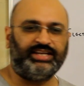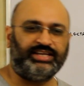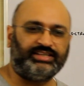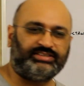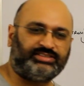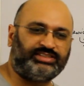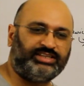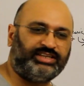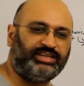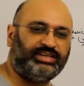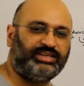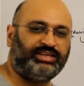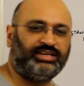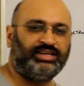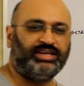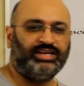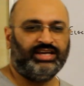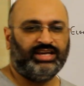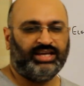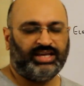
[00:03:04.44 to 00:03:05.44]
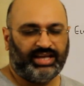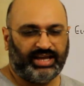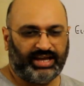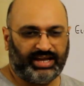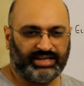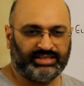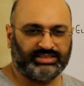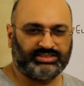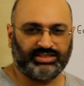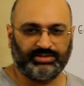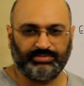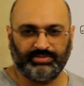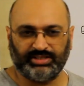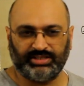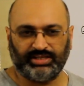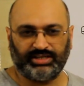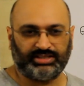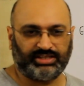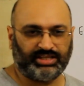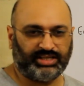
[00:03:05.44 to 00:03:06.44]
DC, and some
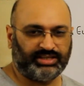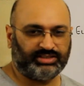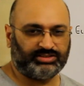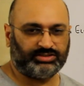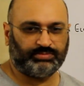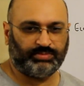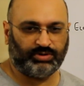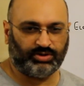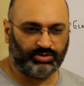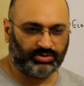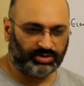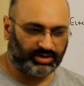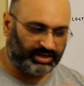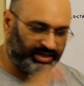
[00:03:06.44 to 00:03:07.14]
other things about